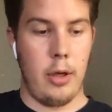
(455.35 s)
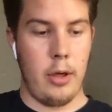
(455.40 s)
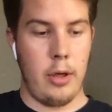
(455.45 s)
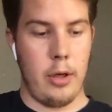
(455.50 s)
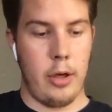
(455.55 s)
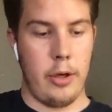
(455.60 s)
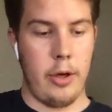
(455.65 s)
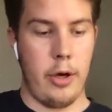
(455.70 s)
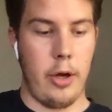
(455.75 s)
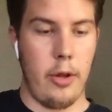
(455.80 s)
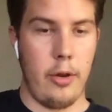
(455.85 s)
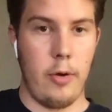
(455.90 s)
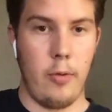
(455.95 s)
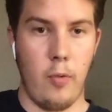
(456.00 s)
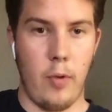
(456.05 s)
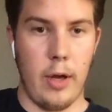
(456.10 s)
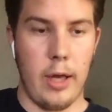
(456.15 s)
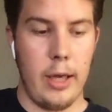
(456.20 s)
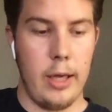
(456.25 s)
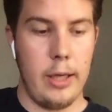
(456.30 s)
Another
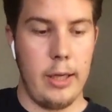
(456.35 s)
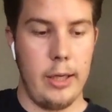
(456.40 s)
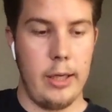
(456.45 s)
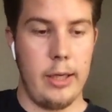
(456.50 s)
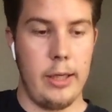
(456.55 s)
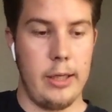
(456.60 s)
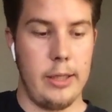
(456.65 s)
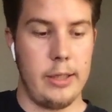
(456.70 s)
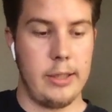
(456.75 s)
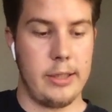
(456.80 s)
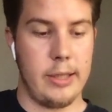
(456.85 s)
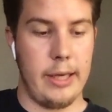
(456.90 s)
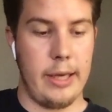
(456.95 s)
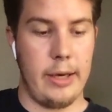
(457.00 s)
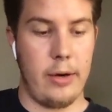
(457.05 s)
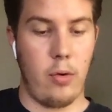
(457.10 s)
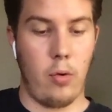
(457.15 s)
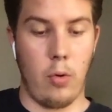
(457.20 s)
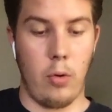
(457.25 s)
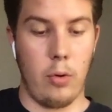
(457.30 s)
way is an
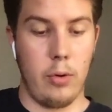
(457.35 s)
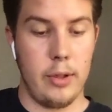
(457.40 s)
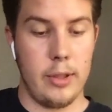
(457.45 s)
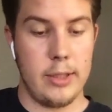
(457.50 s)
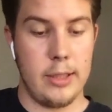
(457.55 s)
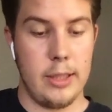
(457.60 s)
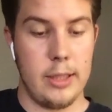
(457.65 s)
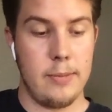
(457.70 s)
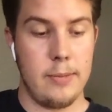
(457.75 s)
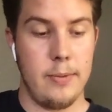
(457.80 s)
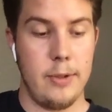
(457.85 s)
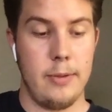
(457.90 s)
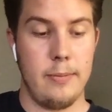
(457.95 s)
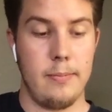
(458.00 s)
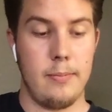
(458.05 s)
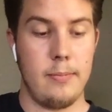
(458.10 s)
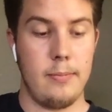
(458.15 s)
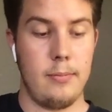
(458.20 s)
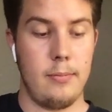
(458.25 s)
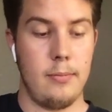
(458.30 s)
oral assessment.
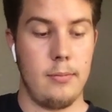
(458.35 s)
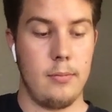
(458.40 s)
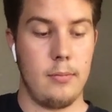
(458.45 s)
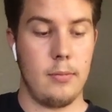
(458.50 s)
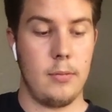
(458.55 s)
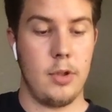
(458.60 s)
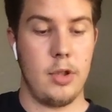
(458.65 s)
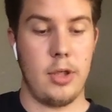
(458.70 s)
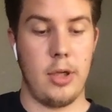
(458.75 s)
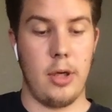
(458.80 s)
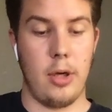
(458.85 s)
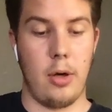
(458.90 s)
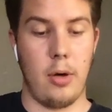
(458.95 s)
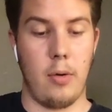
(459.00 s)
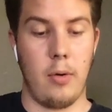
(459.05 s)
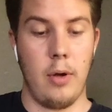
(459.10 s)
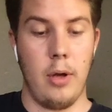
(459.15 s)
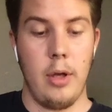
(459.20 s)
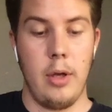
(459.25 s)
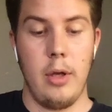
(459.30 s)

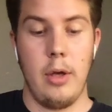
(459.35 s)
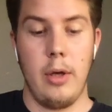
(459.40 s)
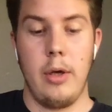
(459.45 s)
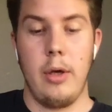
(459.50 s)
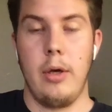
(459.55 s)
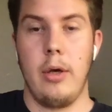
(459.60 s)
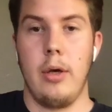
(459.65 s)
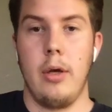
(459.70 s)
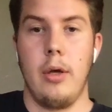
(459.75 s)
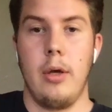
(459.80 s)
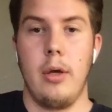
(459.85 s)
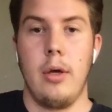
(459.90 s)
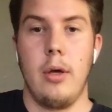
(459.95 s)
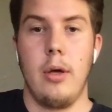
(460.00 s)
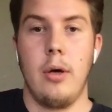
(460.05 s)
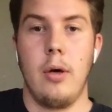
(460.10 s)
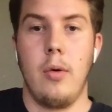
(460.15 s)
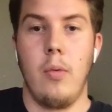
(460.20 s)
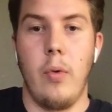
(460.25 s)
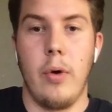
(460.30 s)
So
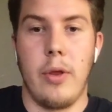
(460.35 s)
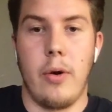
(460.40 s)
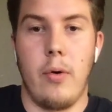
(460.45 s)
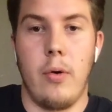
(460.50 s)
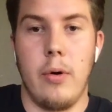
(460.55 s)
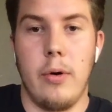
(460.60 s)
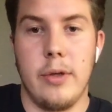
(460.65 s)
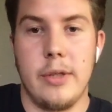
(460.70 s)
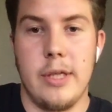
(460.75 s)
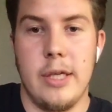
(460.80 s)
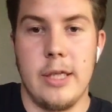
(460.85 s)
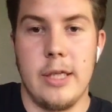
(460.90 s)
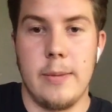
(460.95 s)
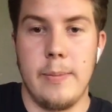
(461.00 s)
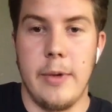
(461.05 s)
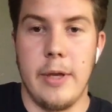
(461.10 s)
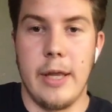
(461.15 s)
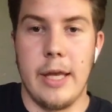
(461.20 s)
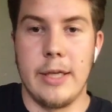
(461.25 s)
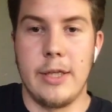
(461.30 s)
with an oral
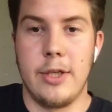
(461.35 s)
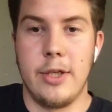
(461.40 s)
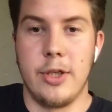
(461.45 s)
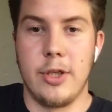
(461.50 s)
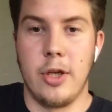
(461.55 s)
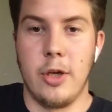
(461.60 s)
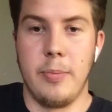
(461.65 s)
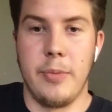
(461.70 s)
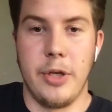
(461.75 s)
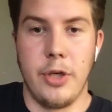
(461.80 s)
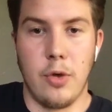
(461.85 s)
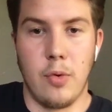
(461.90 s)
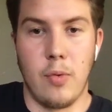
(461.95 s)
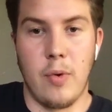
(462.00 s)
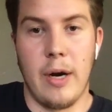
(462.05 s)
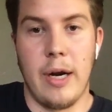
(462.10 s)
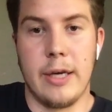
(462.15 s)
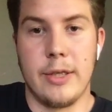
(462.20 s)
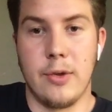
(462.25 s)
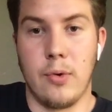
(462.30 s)
assessment, that's just going to be
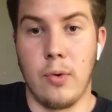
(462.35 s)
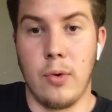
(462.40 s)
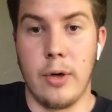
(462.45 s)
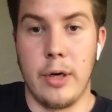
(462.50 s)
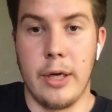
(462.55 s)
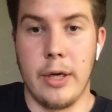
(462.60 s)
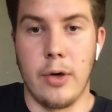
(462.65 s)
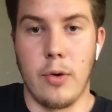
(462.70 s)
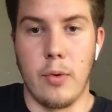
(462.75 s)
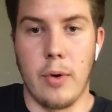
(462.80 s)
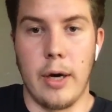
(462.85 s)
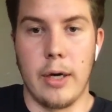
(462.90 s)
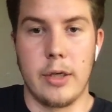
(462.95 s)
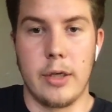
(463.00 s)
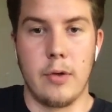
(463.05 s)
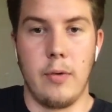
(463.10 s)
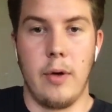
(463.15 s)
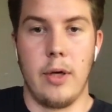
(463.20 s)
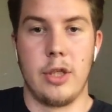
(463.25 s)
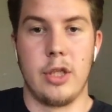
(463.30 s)
direct or indirect
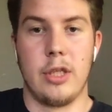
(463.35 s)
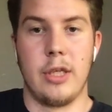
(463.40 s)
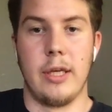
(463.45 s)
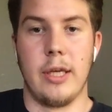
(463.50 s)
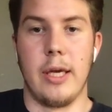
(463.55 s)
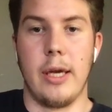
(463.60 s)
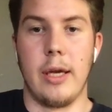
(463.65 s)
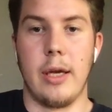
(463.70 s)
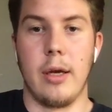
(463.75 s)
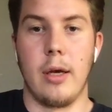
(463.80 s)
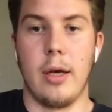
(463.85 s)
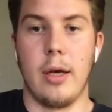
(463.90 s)
questioning.